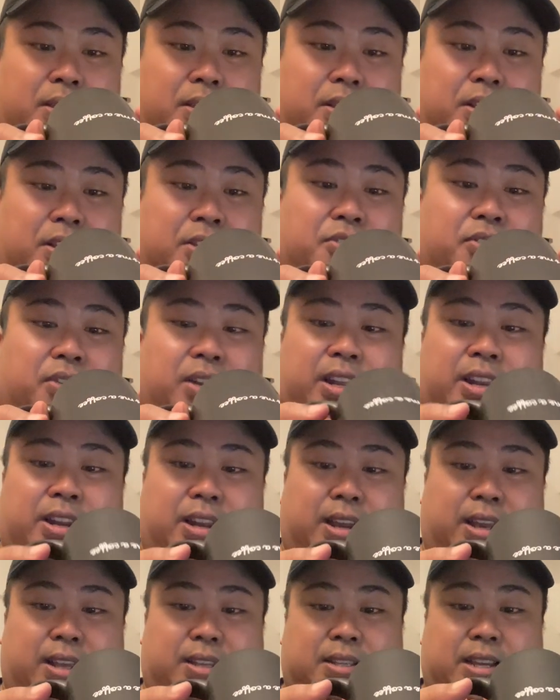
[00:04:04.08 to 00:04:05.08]
it's really
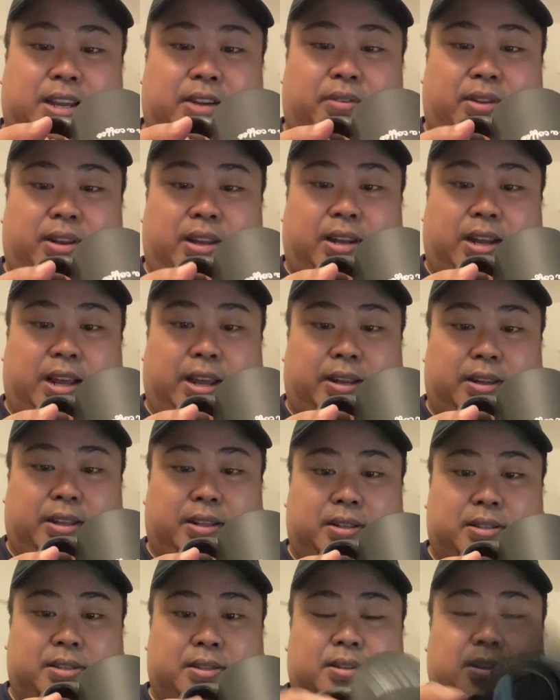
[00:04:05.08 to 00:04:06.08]
nice. I really like
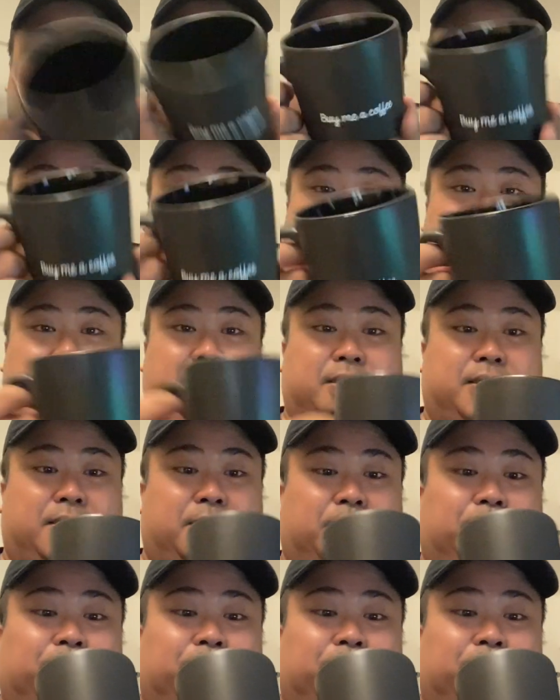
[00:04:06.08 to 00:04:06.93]
this. Yes,